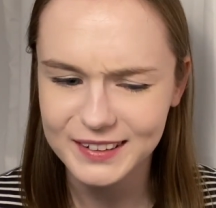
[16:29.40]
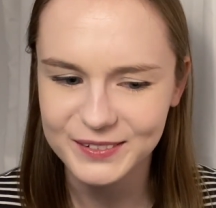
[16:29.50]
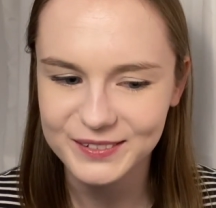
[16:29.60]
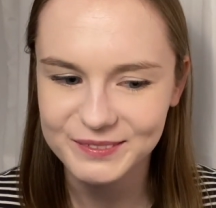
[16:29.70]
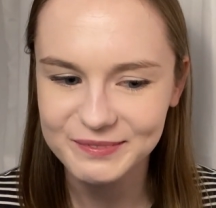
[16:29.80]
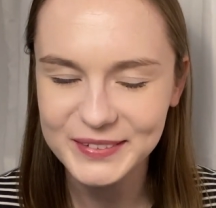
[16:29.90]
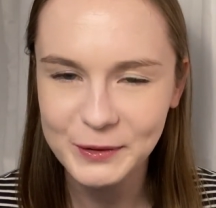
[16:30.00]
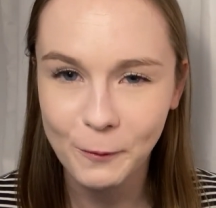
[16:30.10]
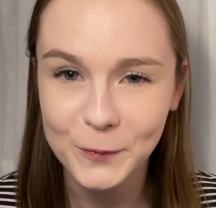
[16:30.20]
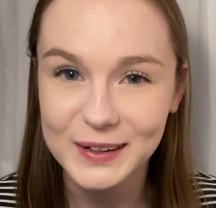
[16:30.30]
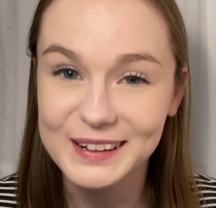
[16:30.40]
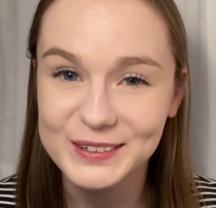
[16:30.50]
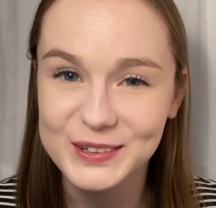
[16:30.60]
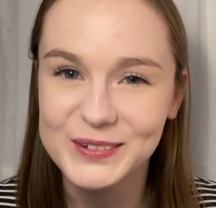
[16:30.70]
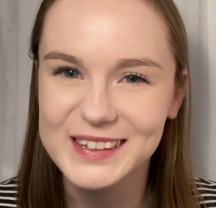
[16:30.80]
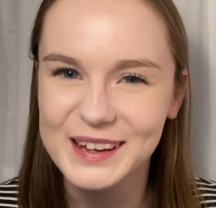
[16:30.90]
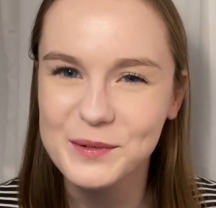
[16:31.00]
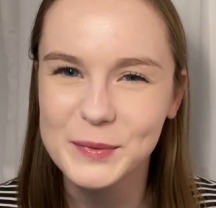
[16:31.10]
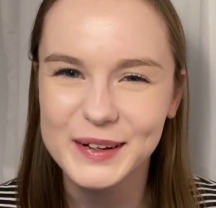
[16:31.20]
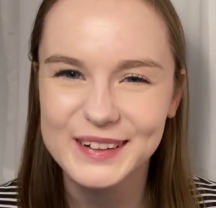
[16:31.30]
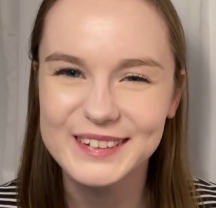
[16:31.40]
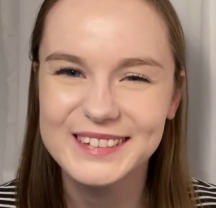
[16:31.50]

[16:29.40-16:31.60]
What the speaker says: I don't know what else you would say, but